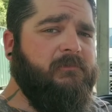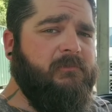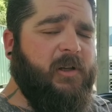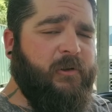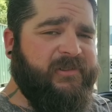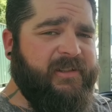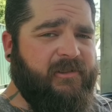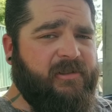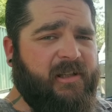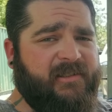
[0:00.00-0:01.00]
all 6
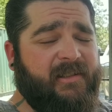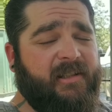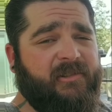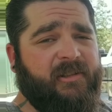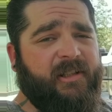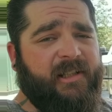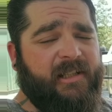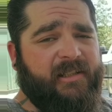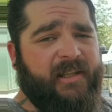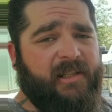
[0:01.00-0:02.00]
shots, and then you're going to get
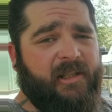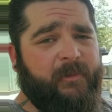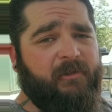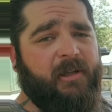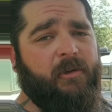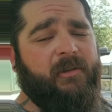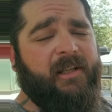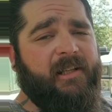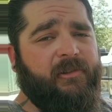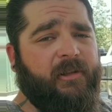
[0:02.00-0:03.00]
to that dummy round,
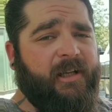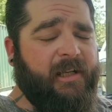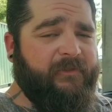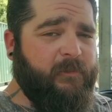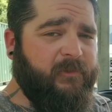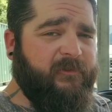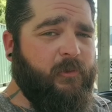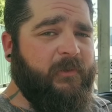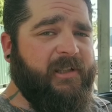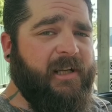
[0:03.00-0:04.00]
and you're going to have to
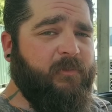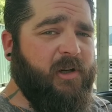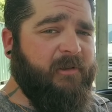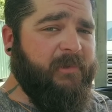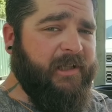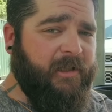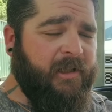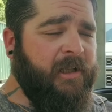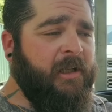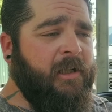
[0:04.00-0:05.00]
perform a tap rack bang,
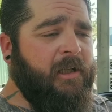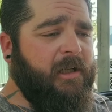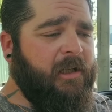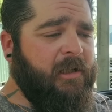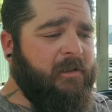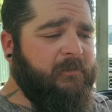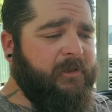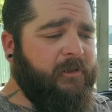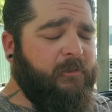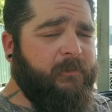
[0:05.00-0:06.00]

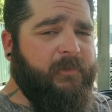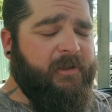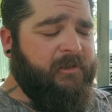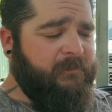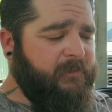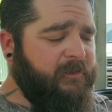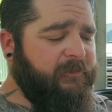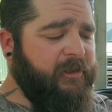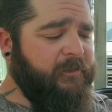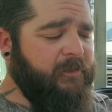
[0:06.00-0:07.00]
a
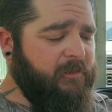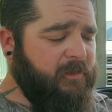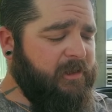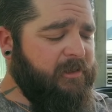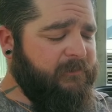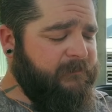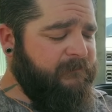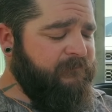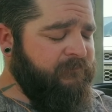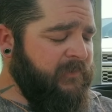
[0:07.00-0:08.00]
failure,
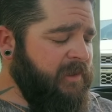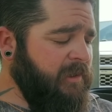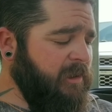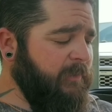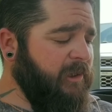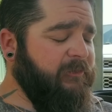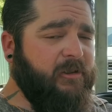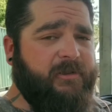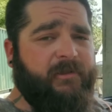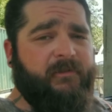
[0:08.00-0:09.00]
a
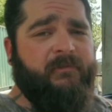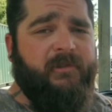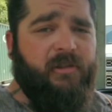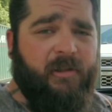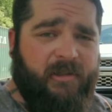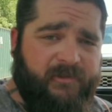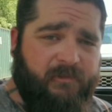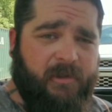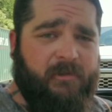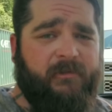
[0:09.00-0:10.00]
malfunction clearance
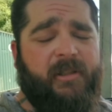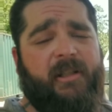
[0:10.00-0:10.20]
drill,